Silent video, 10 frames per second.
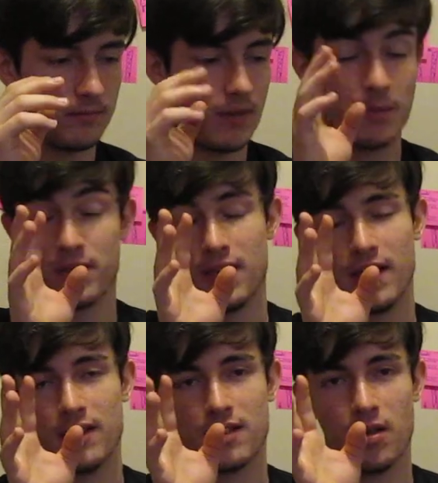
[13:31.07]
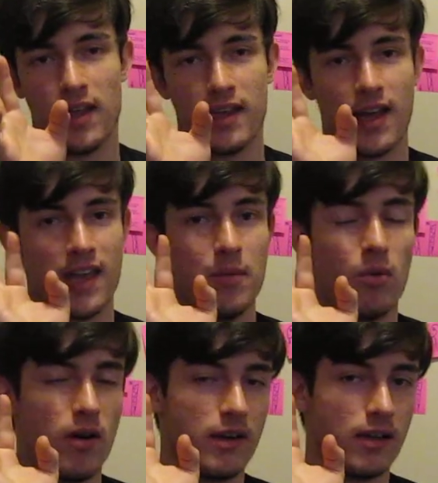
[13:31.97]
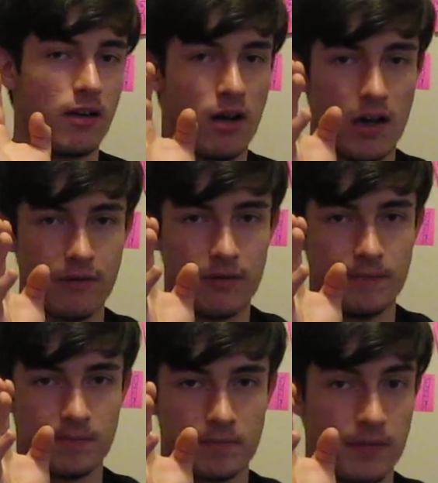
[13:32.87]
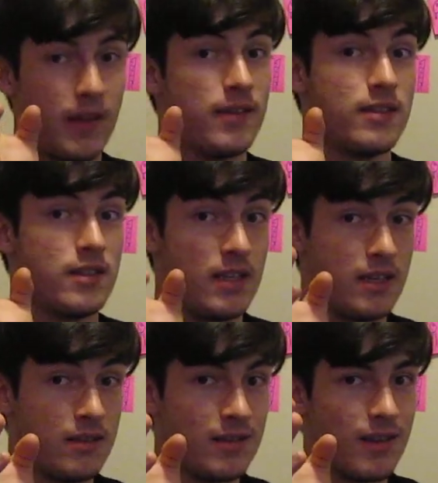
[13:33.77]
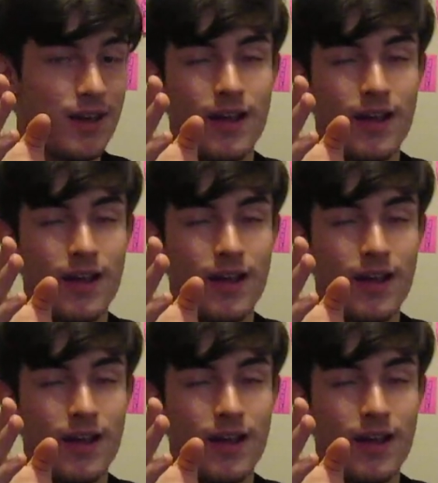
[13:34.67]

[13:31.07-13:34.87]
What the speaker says: I'm sick, so I keep wanting to cough and sneeze.